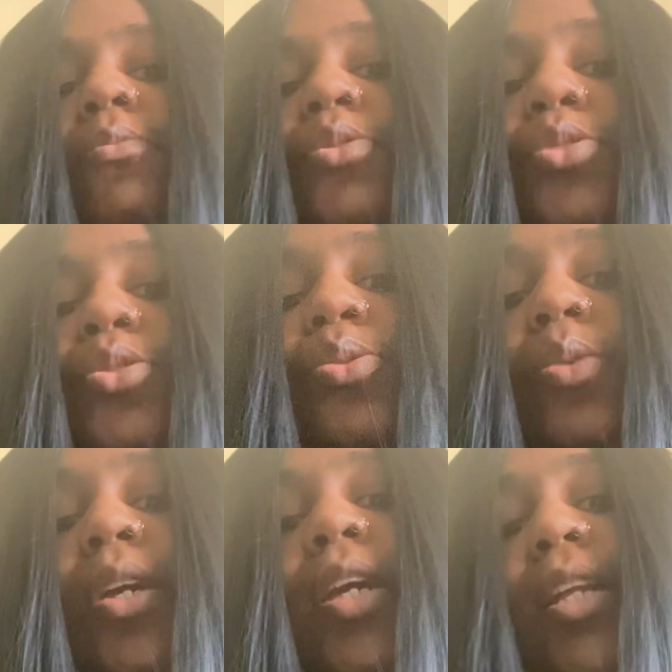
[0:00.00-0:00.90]
to
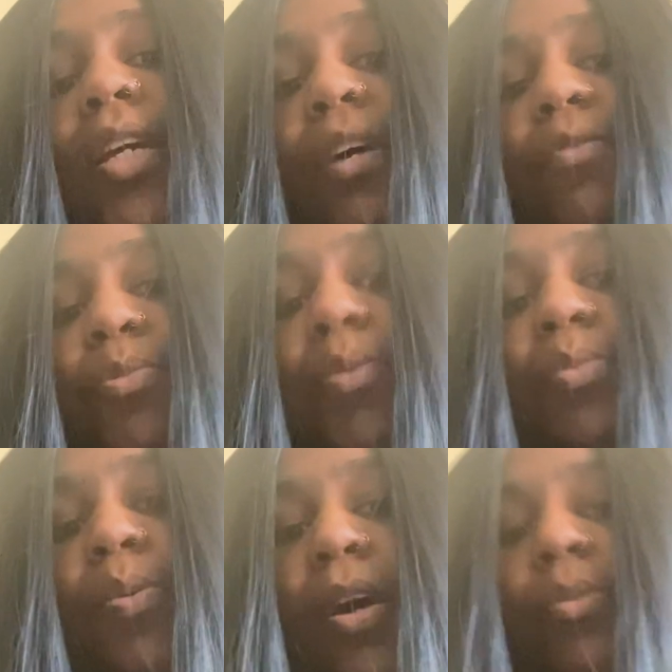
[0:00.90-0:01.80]
any of you
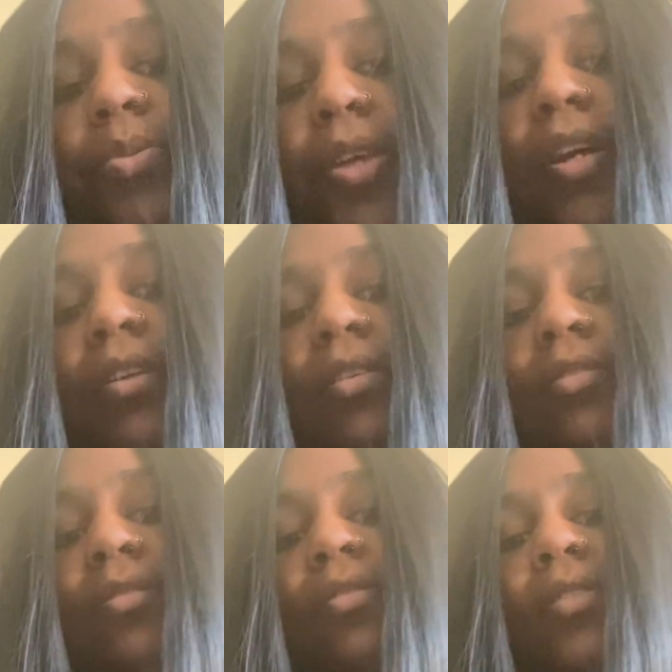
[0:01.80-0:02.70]
people out there
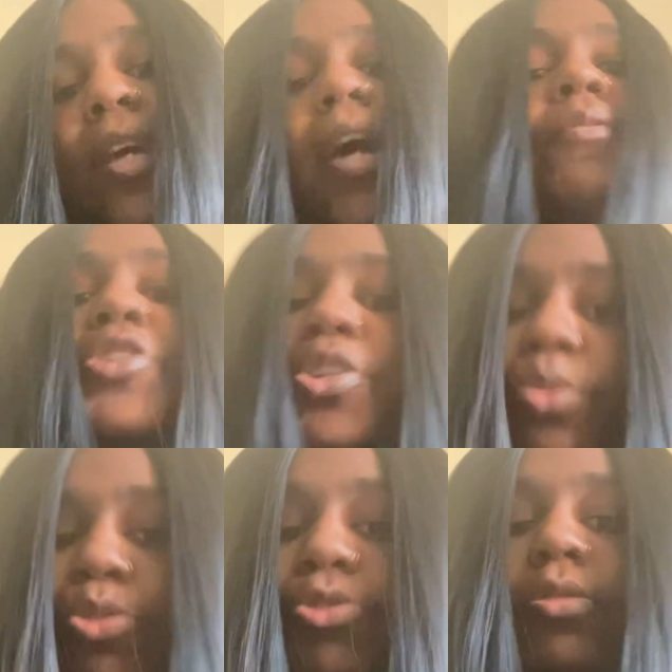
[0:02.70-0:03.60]
that have
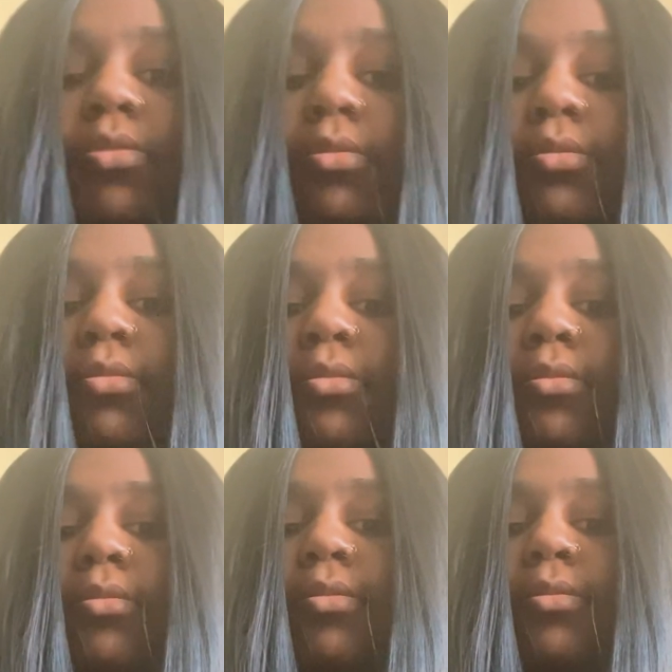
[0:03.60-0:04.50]
children,
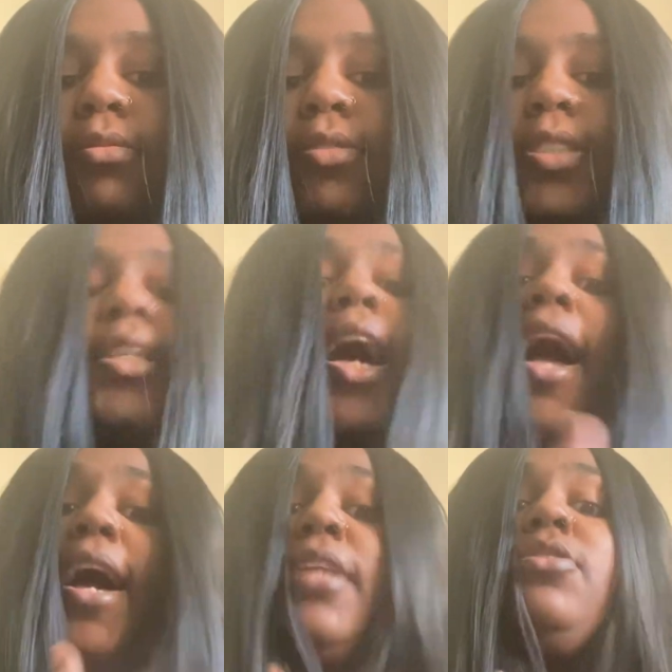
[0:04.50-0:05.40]
because
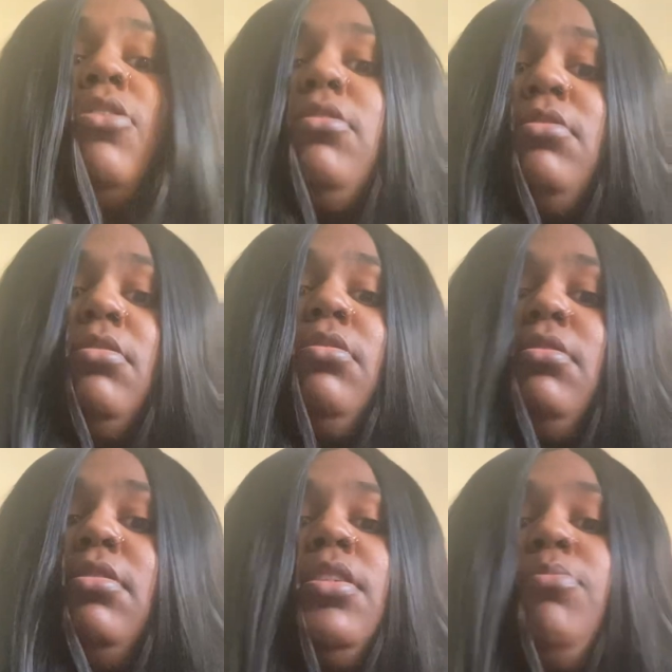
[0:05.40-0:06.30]
I talk
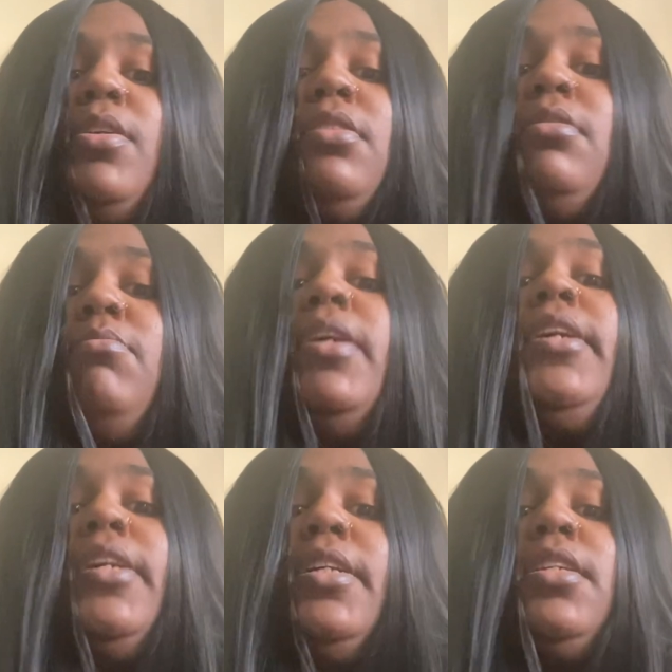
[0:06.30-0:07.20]
to my
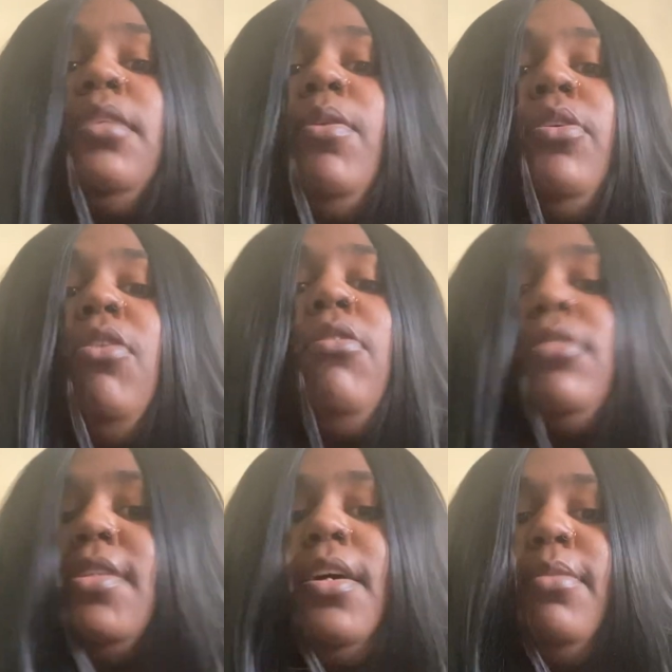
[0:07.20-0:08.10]
youngest son about it all the
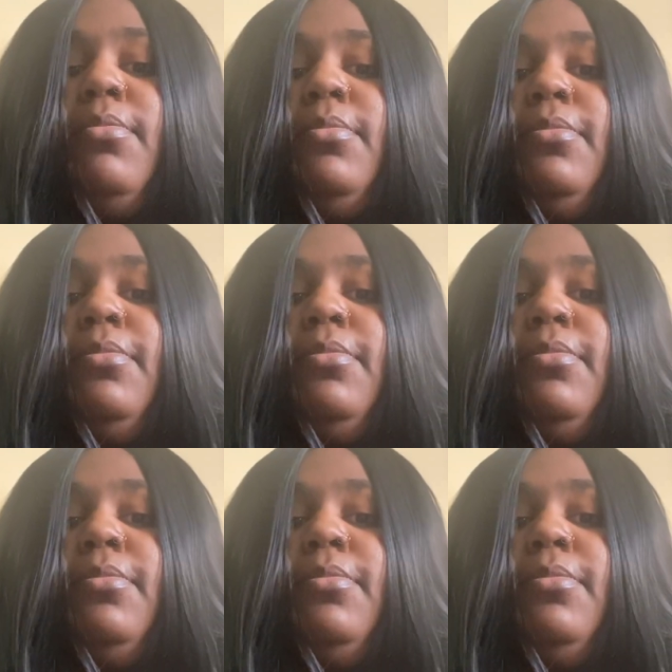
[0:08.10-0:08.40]
time.